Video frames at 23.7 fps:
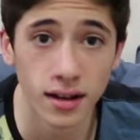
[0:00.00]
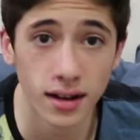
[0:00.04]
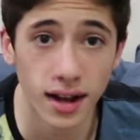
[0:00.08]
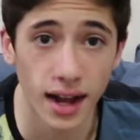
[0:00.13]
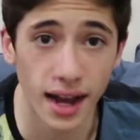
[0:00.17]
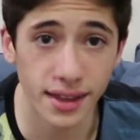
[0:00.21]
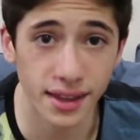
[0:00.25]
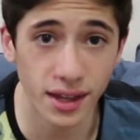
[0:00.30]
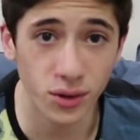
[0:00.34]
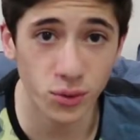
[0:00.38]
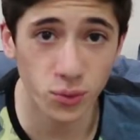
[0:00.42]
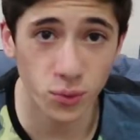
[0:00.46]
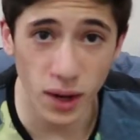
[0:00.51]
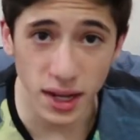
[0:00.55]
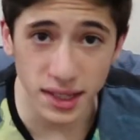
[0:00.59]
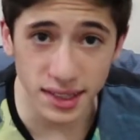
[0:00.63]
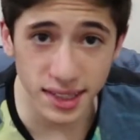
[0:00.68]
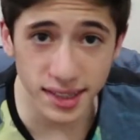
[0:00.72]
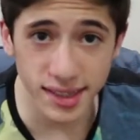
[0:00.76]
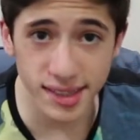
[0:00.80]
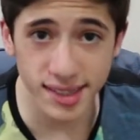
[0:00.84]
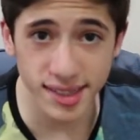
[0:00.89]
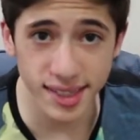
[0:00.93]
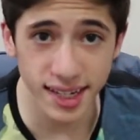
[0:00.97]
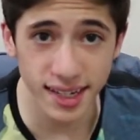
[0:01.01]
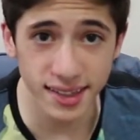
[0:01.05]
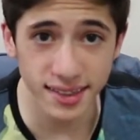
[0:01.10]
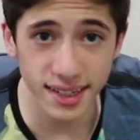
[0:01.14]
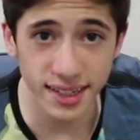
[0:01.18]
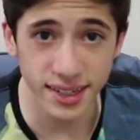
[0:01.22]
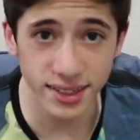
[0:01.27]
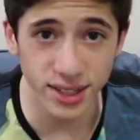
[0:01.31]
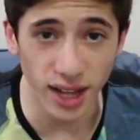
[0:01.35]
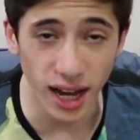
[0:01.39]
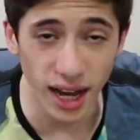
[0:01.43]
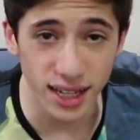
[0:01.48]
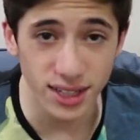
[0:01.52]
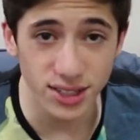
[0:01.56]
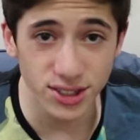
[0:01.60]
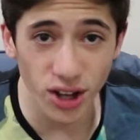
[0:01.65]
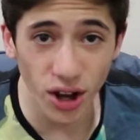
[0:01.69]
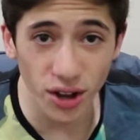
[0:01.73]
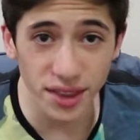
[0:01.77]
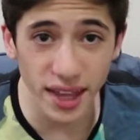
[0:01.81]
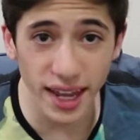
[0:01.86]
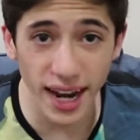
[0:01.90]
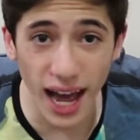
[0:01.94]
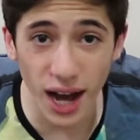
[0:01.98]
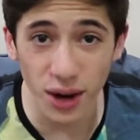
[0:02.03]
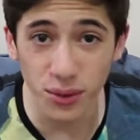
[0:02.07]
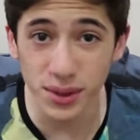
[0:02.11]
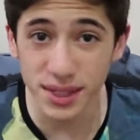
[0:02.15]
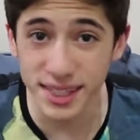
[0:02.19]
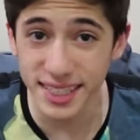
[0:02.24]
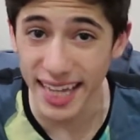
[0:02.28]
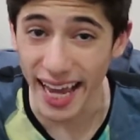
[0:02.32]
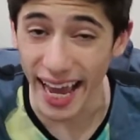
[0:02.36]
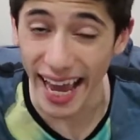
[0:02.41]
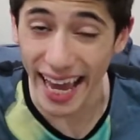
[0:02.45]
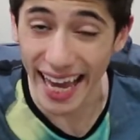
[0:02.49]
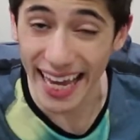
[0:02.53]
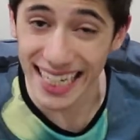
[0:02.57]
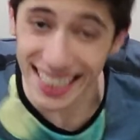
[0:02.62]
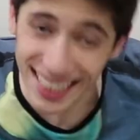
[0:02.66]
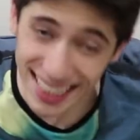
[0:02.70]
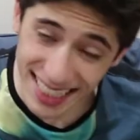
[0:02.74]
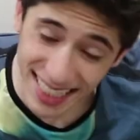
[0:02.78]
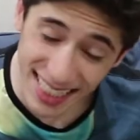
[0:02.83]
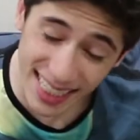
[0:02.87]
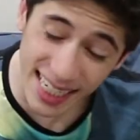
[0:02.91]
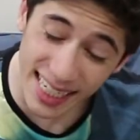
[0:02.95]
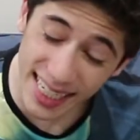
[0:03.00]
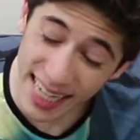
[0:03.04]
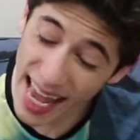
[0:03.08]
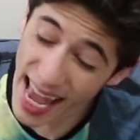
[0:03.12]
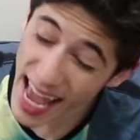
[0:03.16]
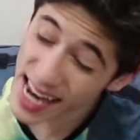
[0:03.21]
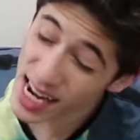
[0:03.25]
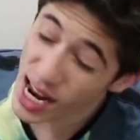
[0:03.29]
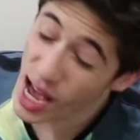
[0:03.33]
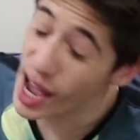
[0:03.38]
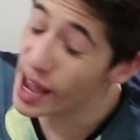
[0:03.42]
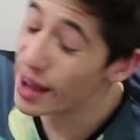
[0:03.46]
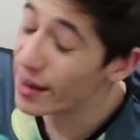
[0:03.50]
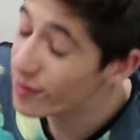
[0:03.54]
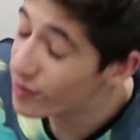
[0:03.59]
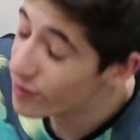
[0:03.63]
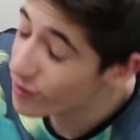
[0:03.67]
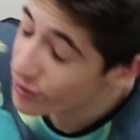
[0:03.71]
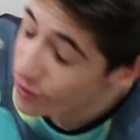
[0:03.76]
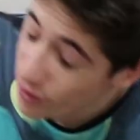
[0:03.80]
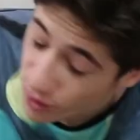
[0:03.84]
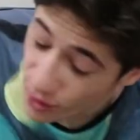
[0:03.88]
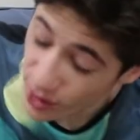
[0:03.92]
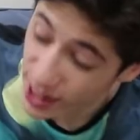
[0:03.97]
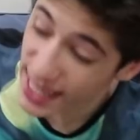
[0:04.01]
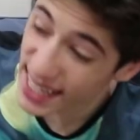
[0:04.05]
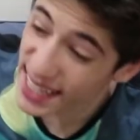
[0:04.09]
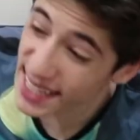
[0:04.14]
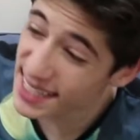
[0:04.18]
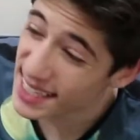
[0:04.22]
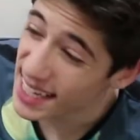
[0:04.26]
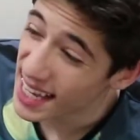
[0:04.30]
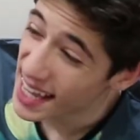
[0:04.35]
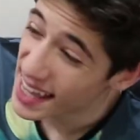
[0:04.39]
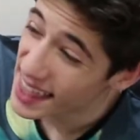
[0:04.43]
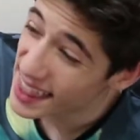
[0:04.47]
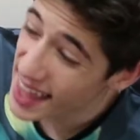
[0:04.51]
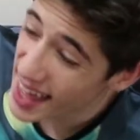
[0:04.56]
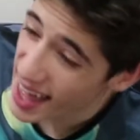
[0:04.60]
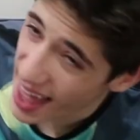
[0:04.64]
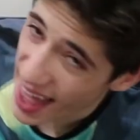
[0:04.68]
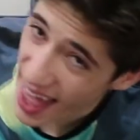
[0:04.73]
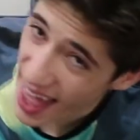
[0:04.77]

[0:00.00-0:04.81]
I then went to the standings, I saw that I was A seed, and I freaked the